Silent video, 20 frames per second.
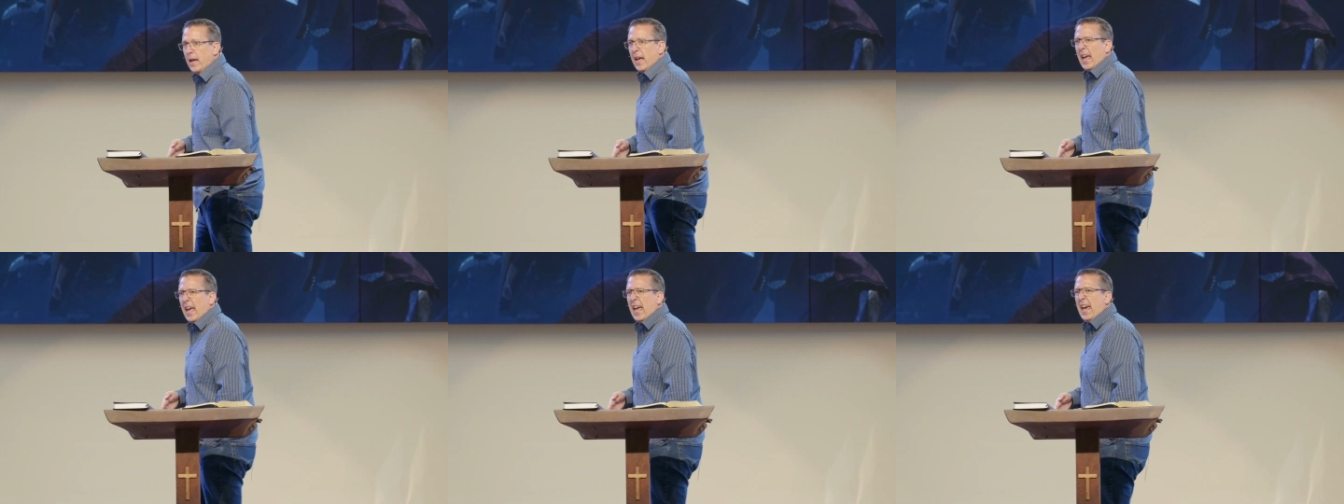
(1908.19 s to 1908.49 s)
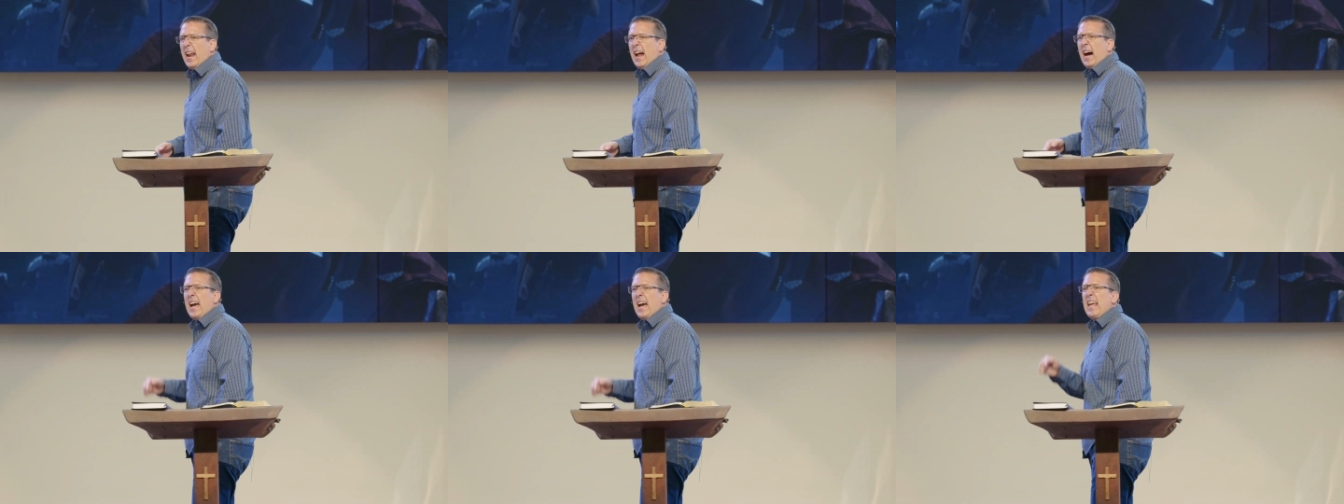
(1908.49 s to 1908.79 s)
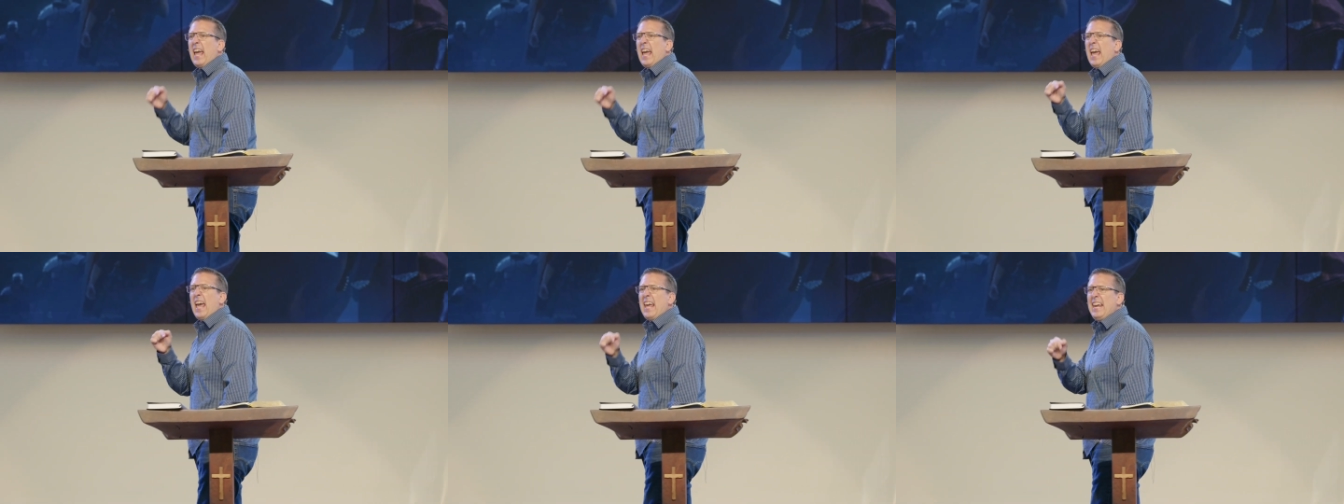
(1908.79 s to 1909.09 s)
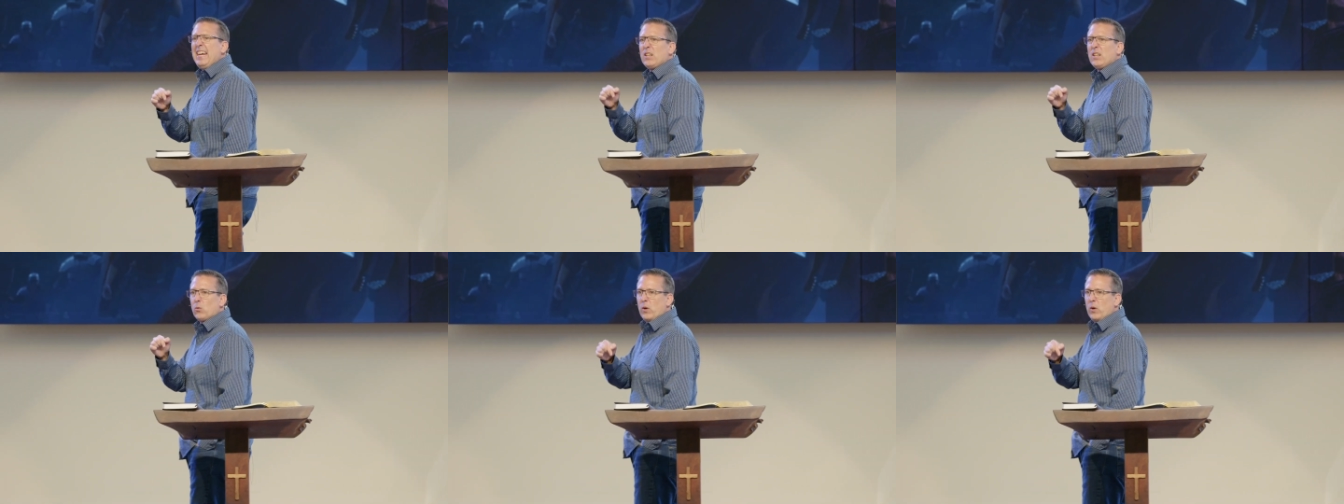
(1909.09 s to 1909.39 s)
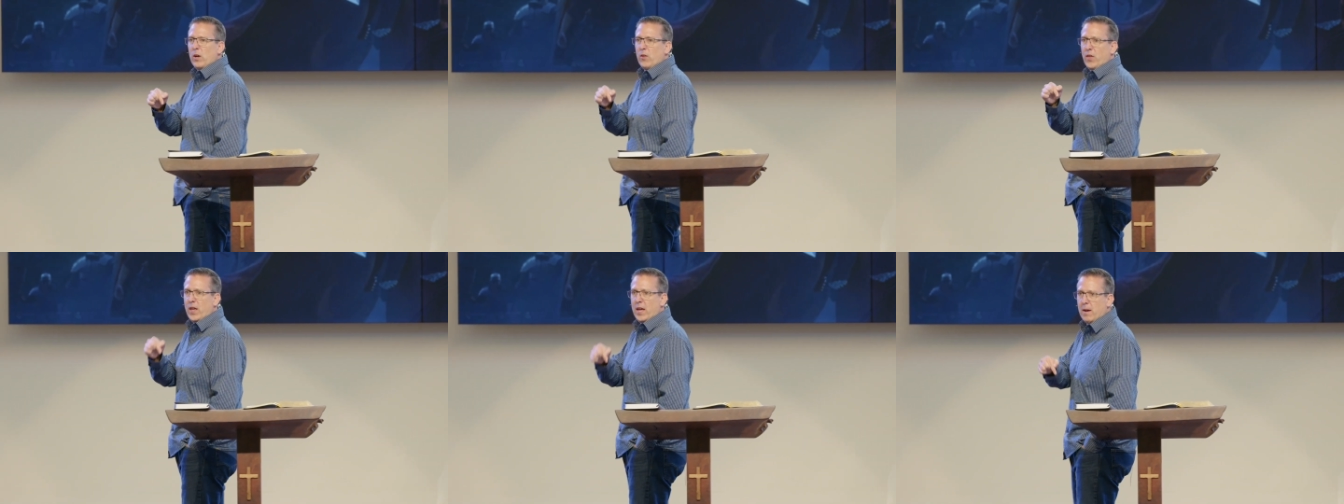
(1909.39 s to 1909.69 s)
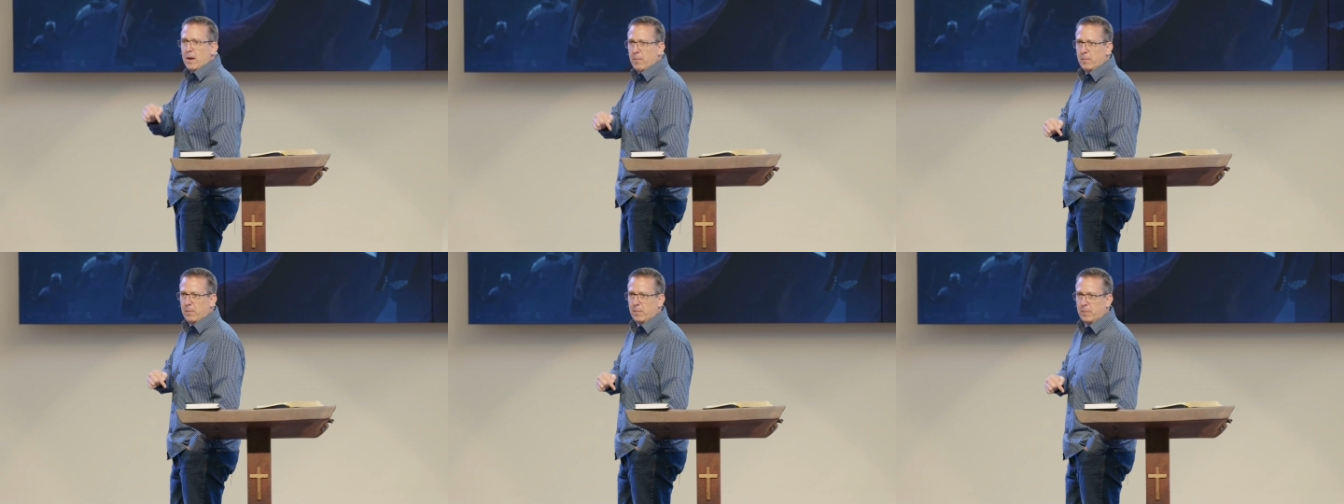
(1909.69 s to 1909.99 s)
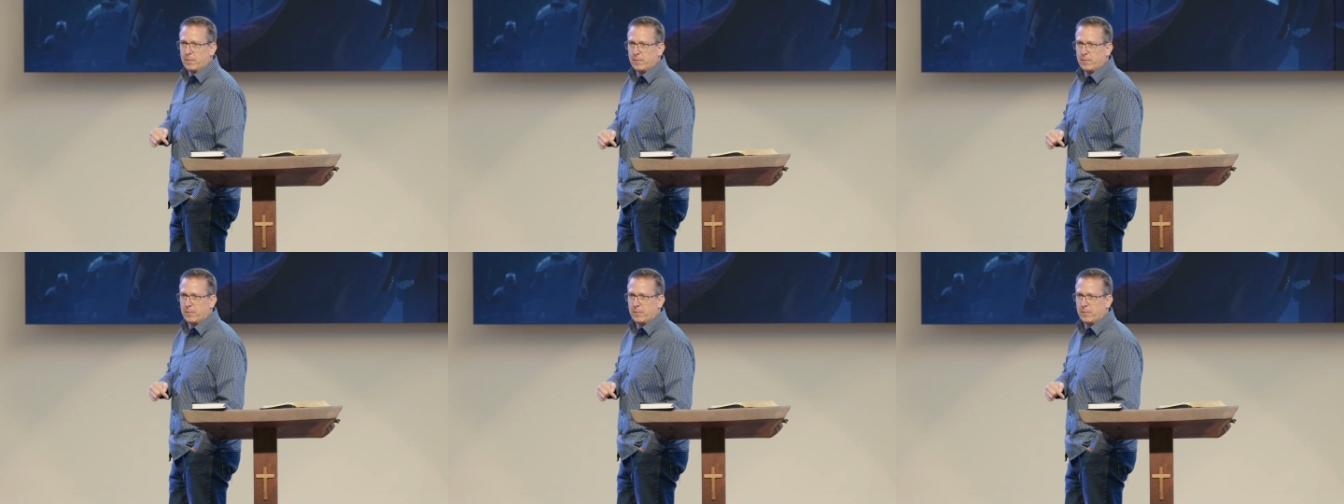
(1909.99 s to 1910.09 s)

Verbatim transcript: And I ate with him.